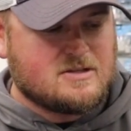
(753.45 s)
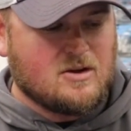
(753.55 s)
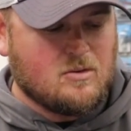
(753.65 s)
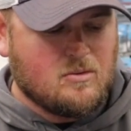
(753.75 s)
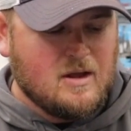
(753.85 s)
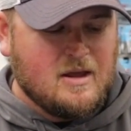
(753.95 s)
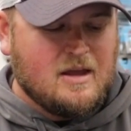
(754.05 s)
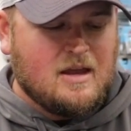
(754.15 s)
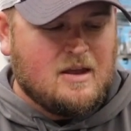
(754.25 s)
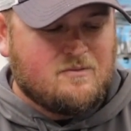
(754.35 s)
So
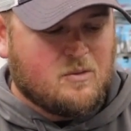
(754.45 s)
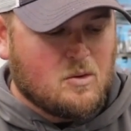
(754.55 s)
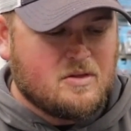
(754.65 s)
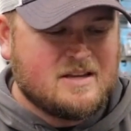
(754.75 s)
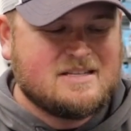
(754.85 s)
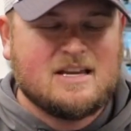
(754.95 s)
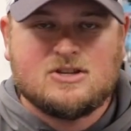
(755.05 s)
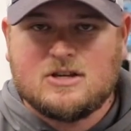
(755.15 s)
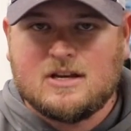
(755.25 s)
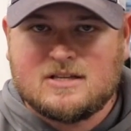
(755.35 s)
for the
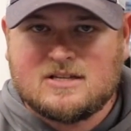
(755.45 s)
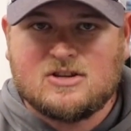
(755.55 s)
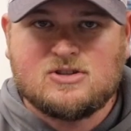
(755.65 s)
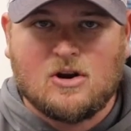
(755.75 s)
dingiest,